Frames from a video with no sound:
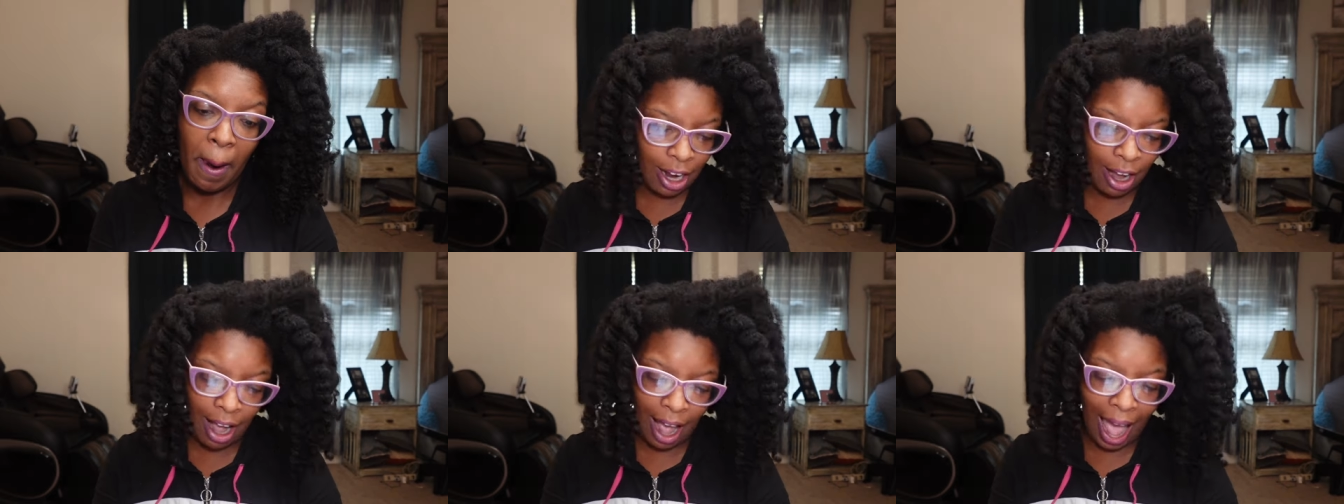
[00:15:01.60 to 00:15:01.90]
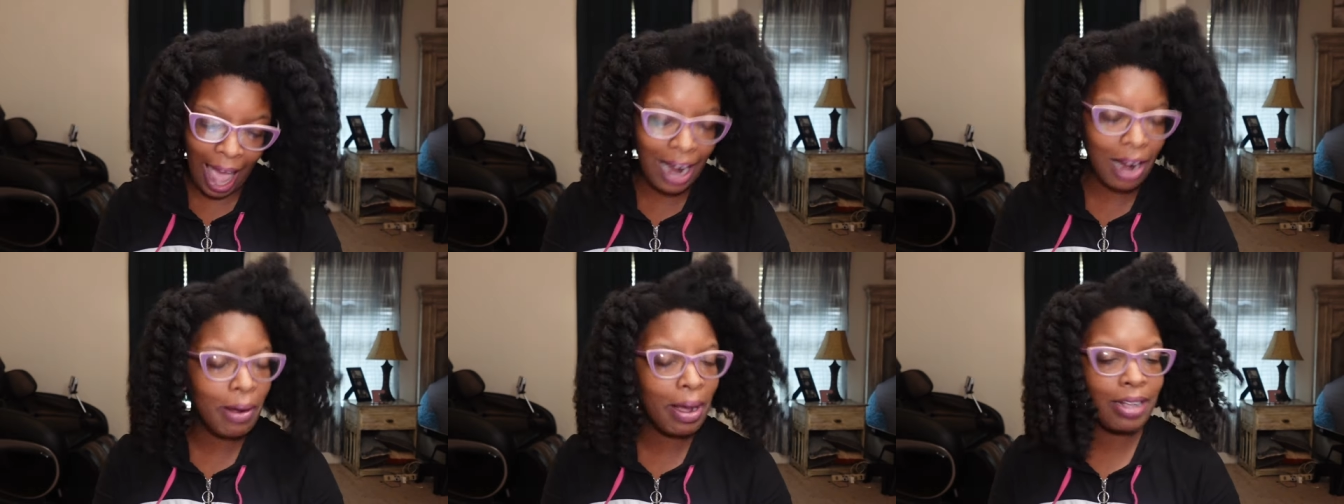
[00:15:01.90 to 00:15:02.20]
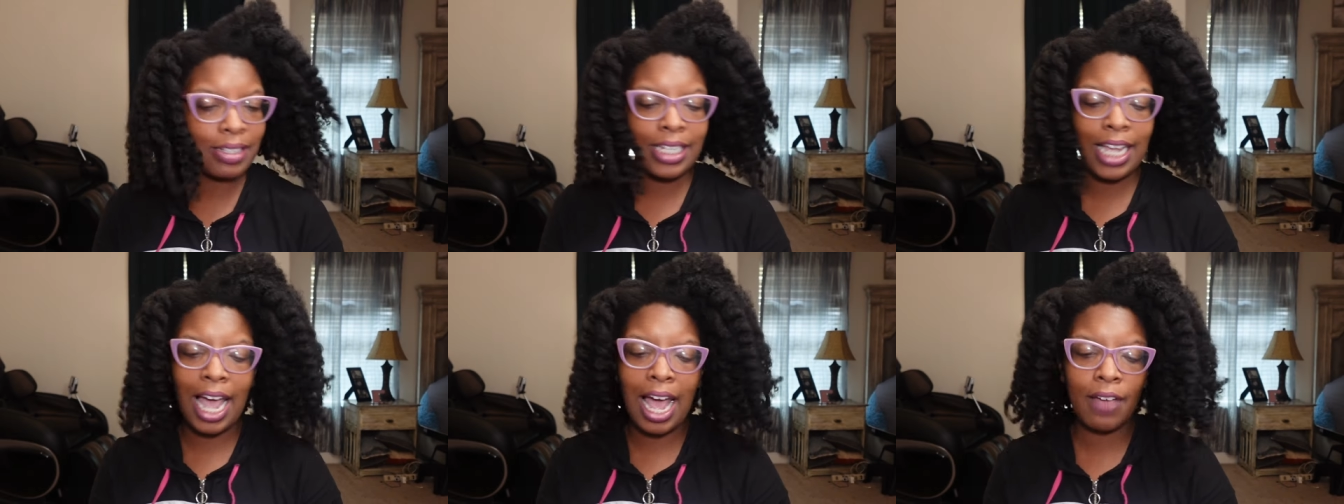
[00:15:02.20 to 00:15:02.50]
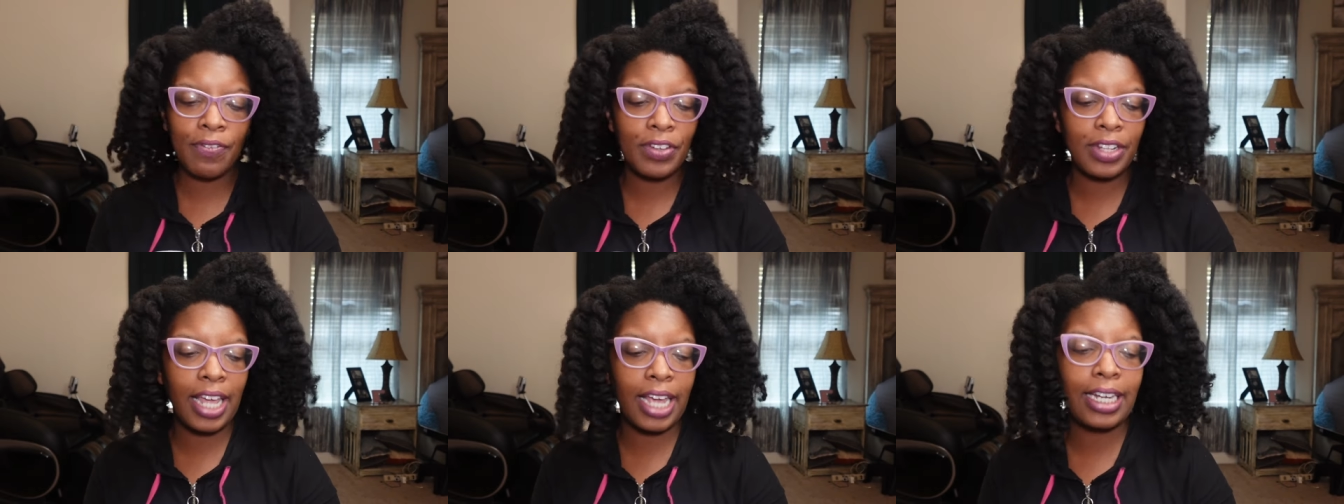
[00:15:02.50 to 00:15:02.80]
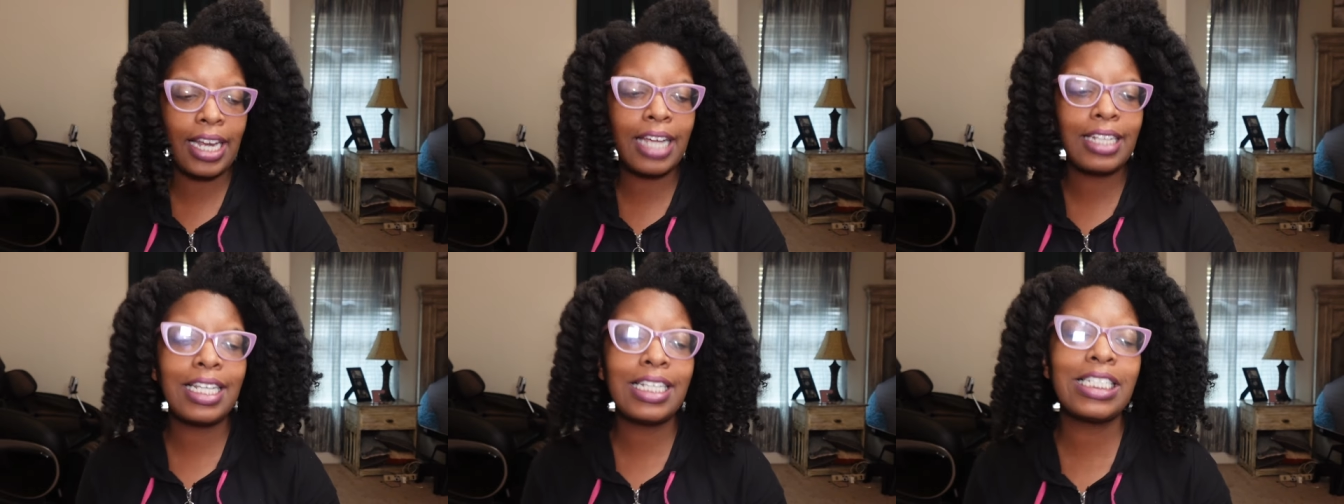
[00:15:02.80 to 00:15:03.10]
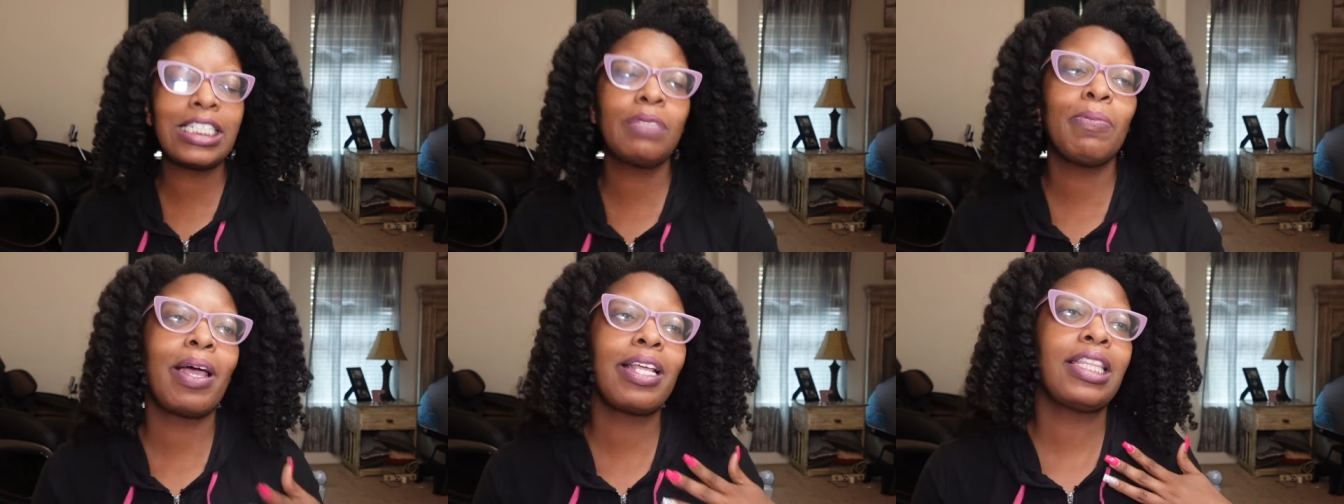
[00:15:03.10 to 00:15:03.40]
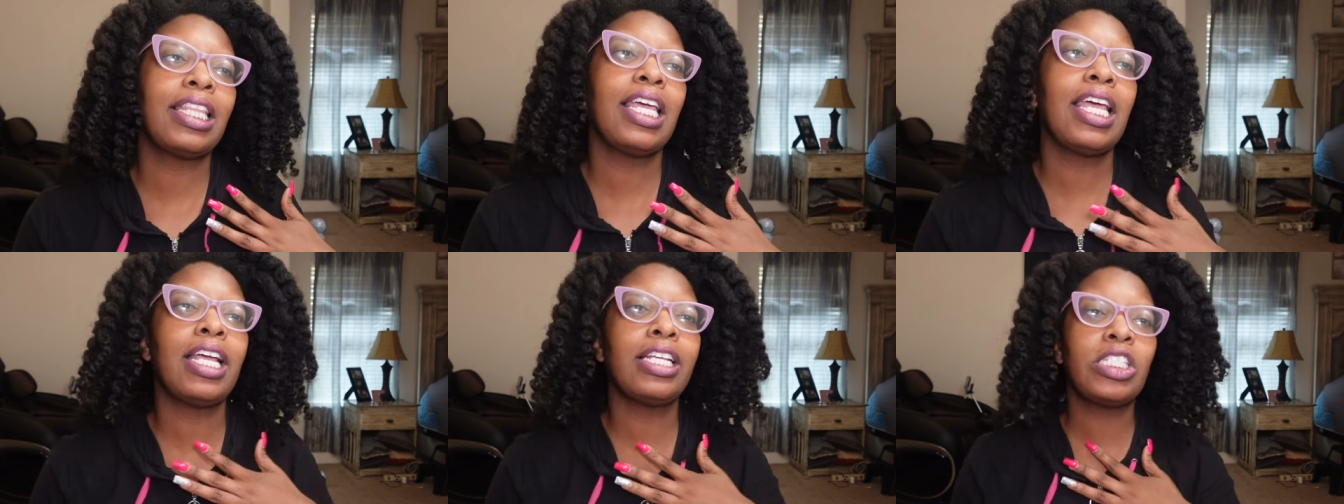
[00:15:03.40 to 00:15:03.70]
Yeah, I don't have time for that. Like, this is my
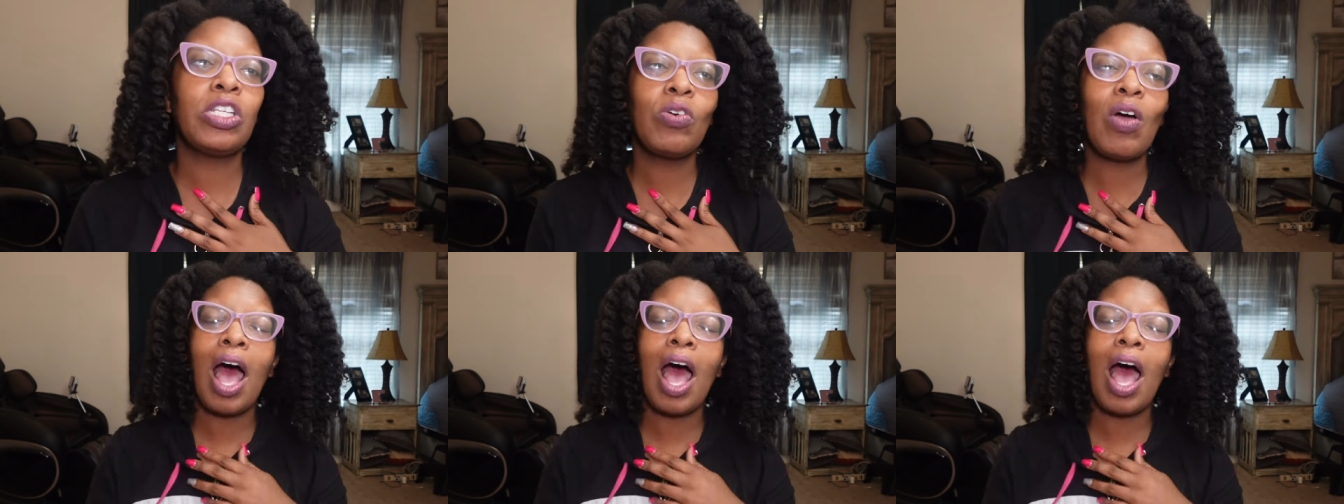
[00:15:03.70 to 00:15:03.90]
thing, too.